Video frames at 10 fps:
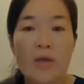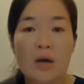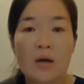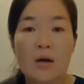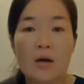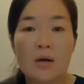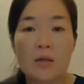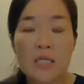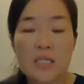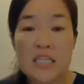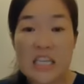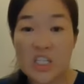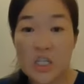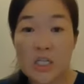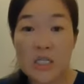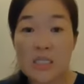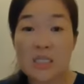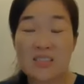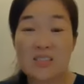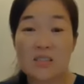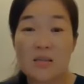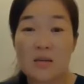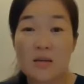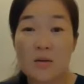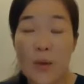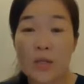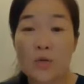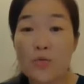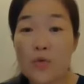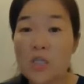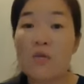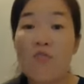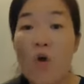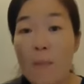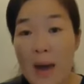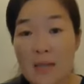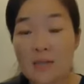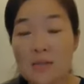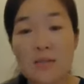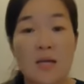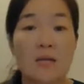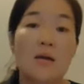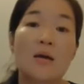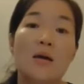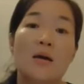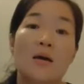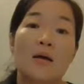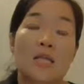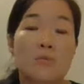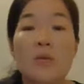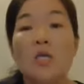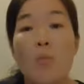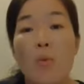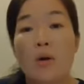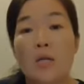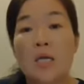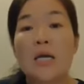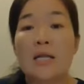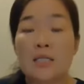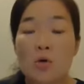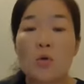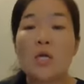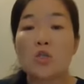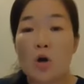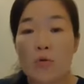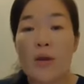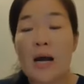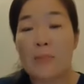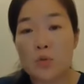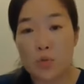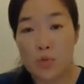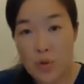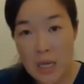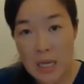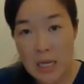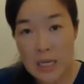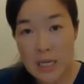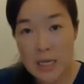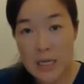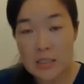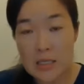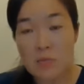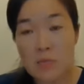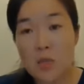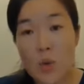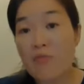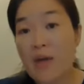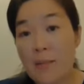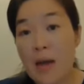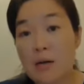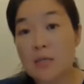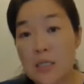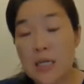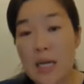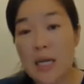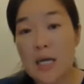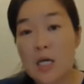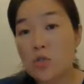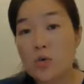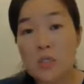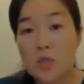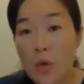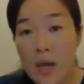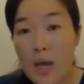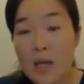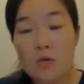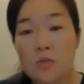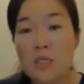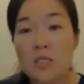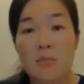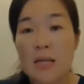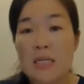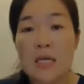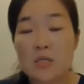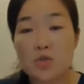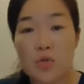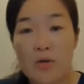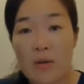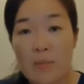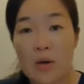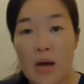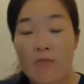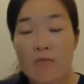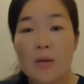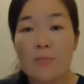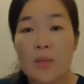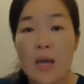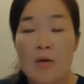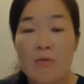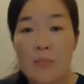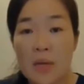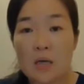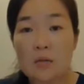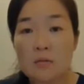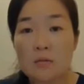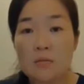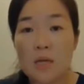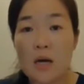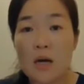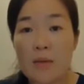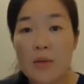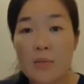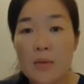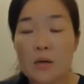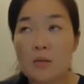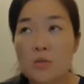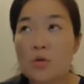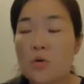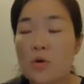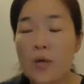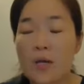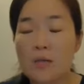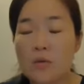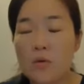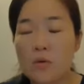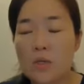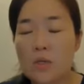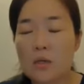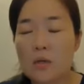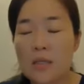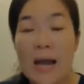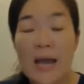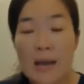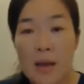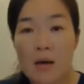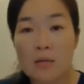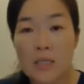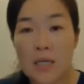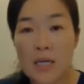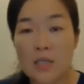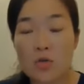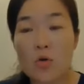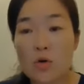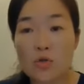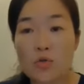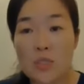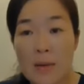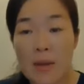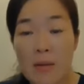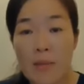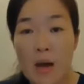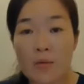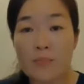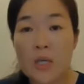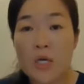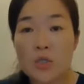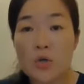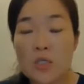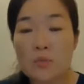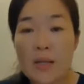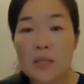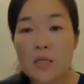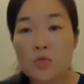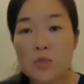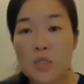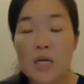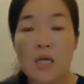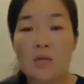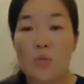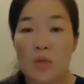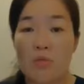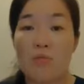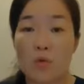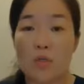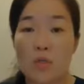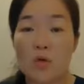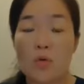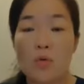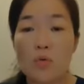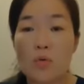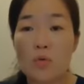uh, this itchiness when you reach four packs, then that means your body can only tolerate up to three. That's mean 12 ml a day. So it's okay. You just maintain a 12 ml every every meal. Yeah, I mean, Oh, so, sorry. So uh, 9 ml a day. So close to 10 ml. So it's better to take it with food. So